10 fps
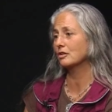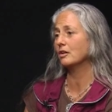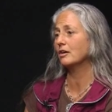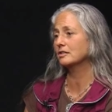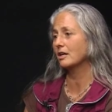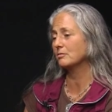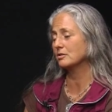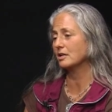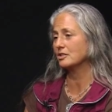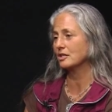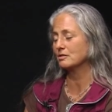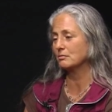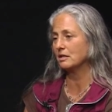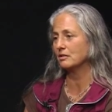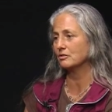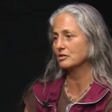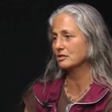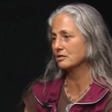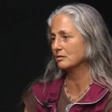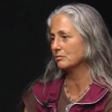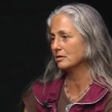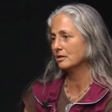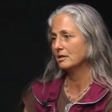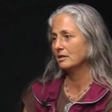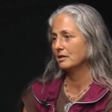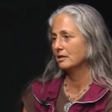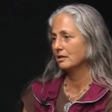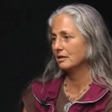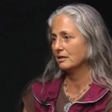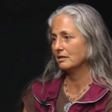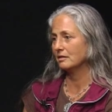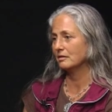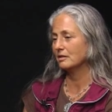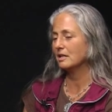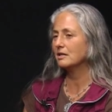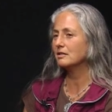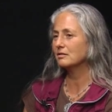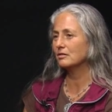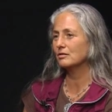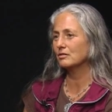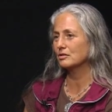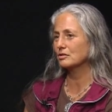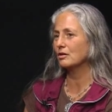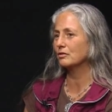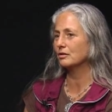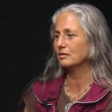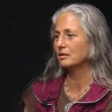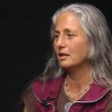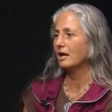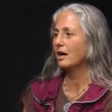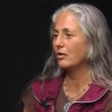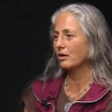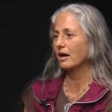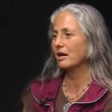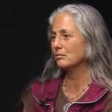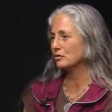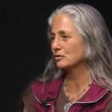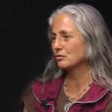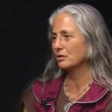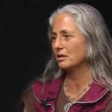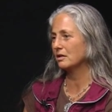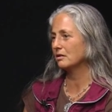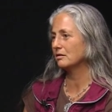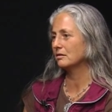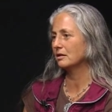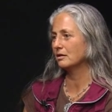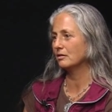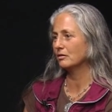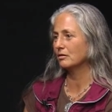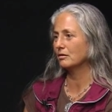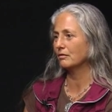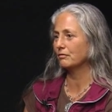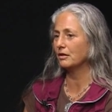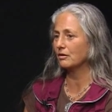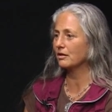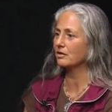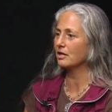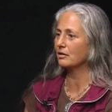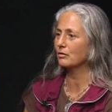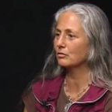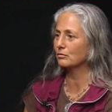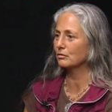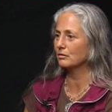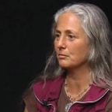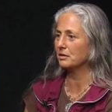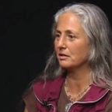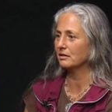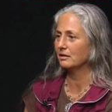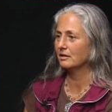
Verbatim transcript: a long time to digest meat in your system. And then, you know, there's all how are animals treated and the fear that they go through. I mean,